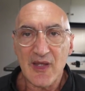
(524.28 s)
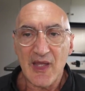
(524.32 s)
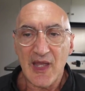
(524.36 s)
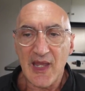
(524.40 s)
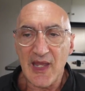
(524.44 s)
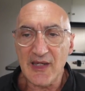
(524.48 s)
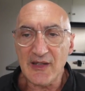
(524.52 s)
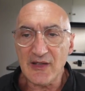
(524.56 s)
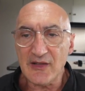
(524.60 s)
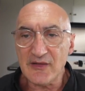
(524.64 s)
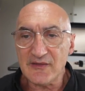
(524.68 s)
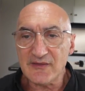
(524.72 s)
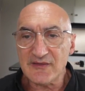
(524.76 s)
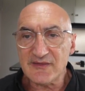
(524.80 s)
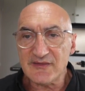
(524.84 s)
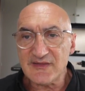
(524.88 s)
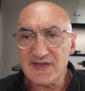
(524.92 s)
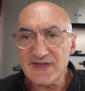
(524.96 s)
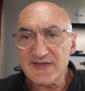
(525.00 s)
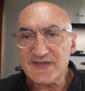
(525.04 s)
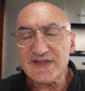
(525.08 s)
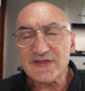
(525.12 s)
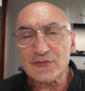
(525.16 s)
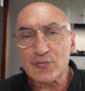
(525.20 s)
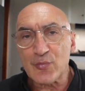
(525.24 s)
And
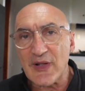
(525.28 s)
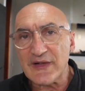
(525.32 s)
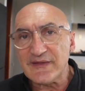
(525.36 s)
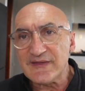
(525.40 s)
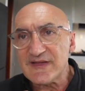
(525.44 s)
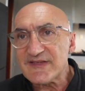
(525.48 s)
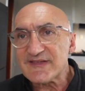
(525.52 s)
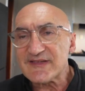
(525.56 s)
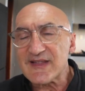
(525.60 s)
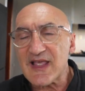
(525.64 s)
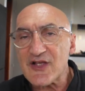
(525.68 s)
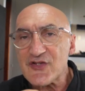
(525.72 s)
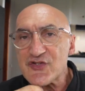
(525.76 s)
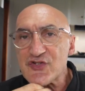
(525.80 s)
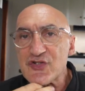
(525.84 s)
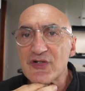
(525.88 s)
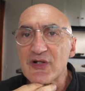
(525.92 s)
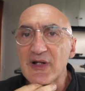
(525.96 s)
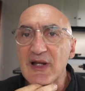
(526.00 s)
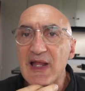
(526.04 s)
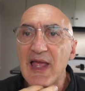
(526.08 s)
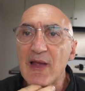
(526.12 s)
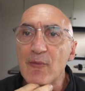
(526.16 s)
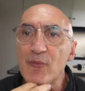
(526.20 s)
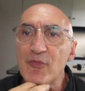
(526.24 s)
this is one discussion
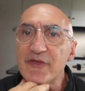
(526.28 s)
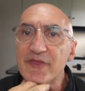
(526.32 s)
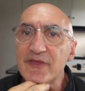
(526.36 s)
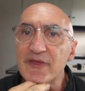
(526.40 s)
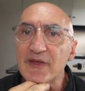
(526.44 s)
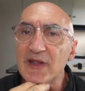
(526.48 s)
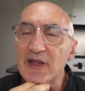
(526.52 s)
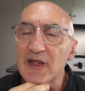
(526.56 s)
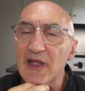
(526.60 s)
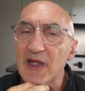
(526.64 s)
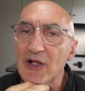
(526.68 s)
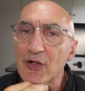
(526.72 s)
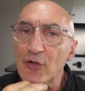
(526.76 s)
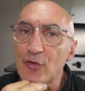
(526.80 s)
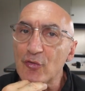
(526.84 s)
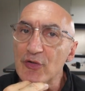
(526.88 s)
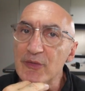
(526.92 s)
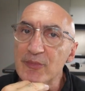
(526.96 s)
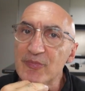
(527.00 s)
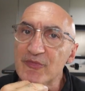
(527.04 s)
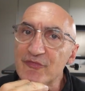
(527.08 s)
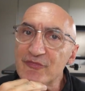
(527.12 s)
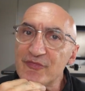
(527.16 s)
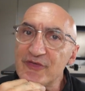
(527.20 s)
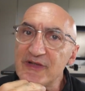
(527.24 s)
I had with a
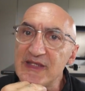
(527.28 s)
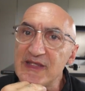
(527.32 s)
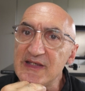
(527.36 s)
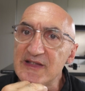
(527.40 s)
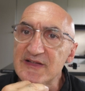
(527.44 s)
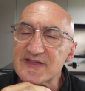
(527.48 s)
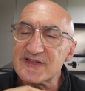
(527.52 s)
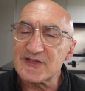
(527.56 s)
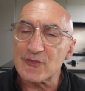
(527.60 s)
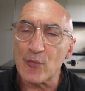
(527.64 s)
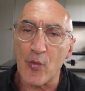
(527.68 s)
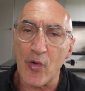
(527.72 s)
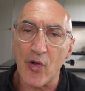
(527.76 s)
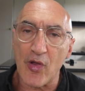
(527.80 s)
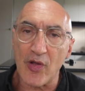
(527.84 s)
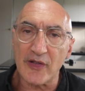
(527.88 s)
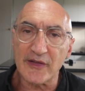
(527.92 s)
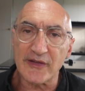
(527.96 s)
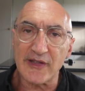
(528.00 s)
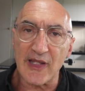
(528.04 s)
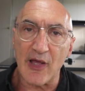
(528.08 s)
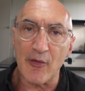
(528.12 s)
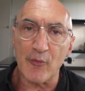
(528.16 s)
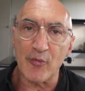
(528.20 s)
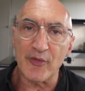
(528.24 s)
group of vegans a while
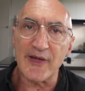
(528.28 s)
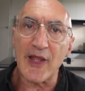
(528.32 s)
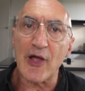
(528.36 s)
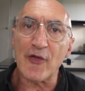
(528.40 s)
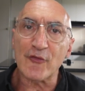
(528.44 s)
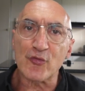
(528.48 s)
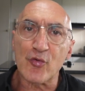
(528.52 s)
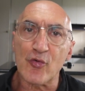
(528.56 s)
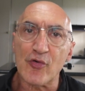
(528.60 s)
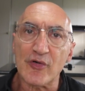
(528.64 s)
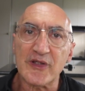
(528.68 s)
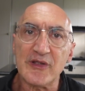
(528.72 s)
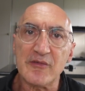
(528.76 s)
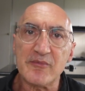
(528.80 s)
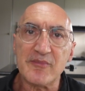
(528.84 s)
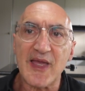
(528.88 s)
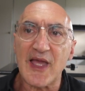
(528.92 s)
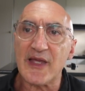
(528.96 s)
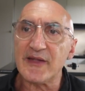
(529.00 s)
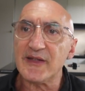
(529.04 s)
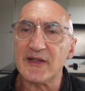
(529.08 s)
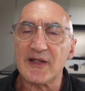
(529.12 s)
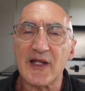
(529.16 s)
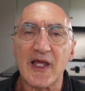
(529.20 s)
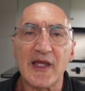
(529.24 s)
ago when they were talking
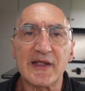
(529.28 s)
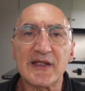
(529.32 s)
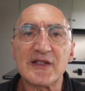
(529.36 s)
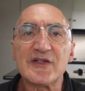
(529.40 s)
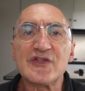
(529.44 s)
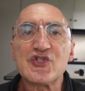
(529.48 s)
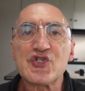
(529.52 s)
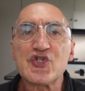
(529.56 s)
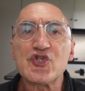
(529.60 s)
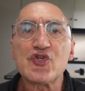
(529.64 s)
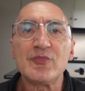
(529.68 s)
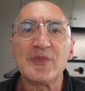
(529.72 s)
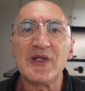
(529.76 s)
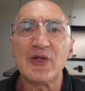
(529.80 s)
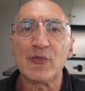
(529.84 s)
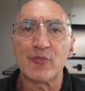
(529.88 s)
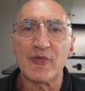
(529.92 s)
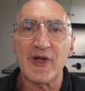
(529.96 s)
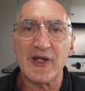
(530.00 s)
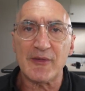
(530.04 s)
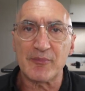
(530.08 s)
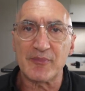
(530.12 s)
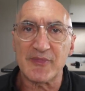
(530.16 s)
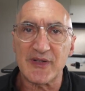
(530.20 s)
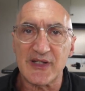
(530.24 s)
about, consuming
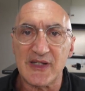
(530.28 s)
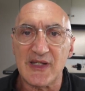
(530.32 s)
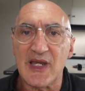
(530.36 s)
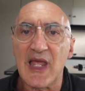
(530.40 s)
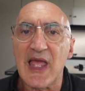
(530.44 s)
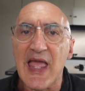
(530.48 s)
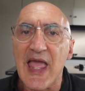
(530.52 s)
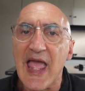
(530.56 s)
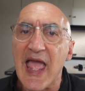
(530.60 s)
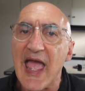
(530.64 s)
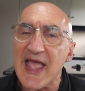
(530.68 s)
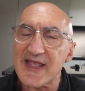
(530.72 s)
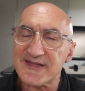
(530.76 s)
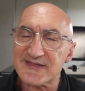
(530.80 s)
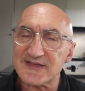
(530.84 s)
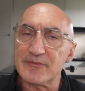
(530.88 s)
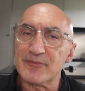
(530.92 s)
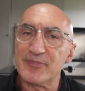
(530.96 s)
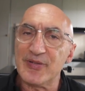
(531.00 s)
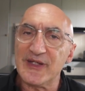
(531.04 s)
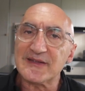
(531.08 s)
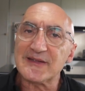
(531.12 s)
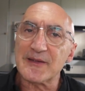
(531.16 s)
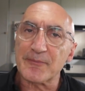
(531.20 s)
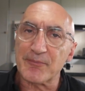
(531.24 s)
red meat as
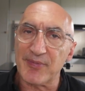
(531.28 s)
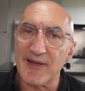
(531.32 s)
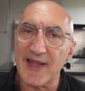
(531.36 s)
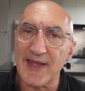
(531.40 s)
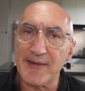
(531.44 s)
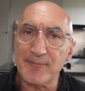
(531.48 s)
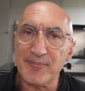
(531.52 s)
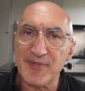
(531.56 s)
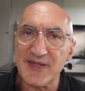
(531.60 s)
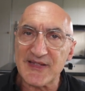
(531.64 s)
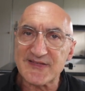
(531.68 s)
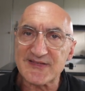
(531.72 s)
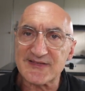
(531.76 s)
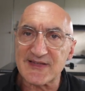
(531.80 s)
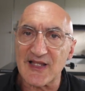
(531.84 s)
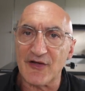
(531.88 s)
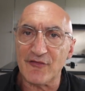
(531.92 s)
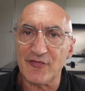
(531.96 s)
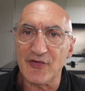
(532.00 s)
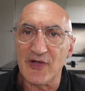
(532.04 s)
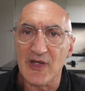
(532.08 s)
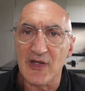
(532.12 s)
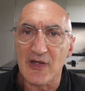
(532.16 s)
compared to plant-based stuff.